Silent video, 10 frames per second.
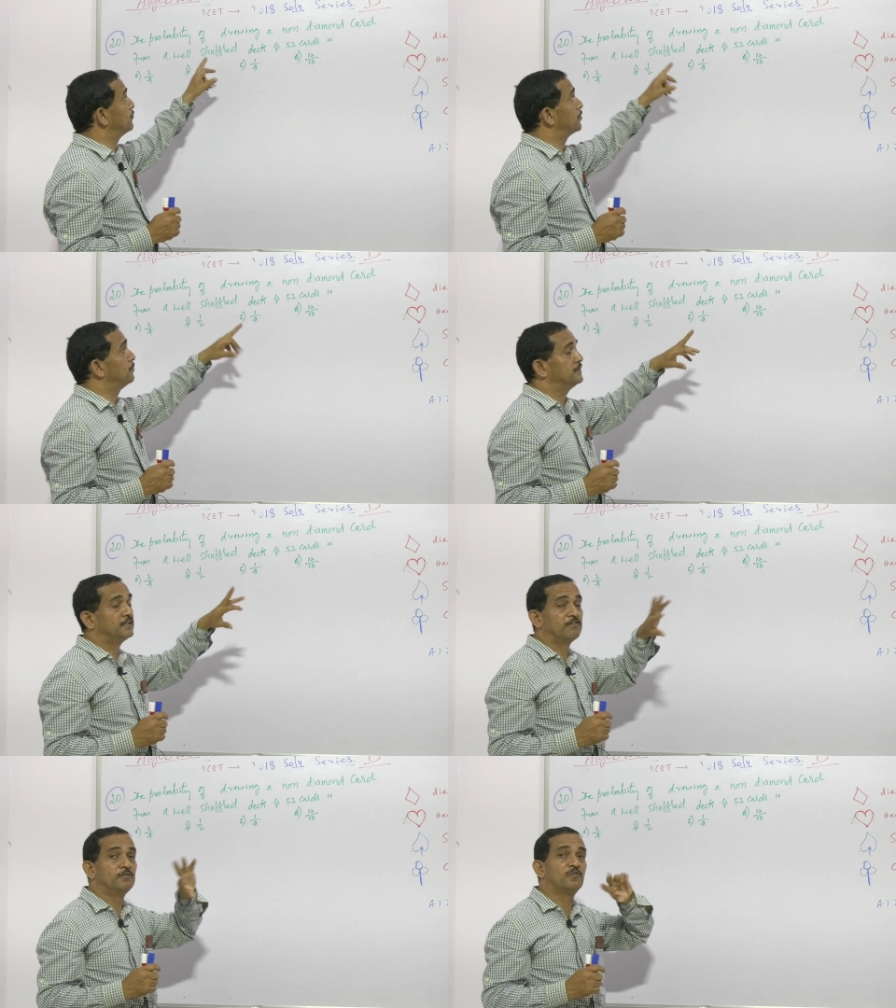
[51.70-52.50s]
of probability, there
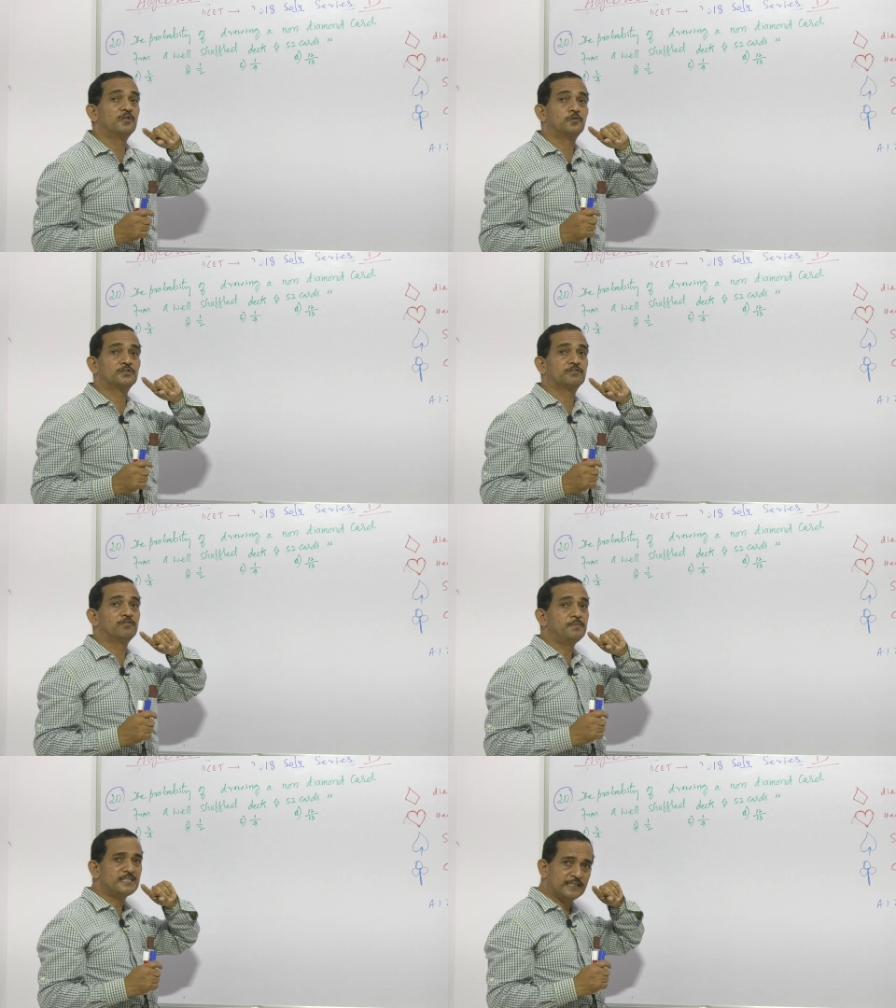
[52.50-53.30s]
will be one question will be
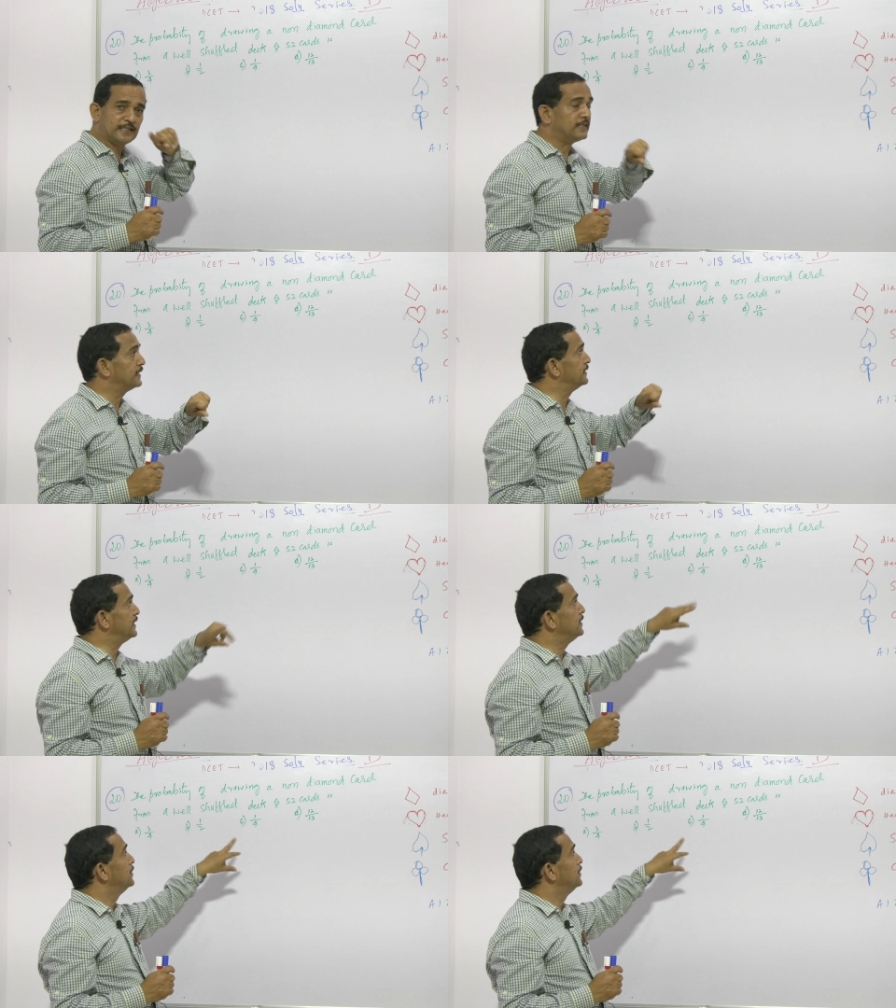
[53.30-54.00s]
settled in the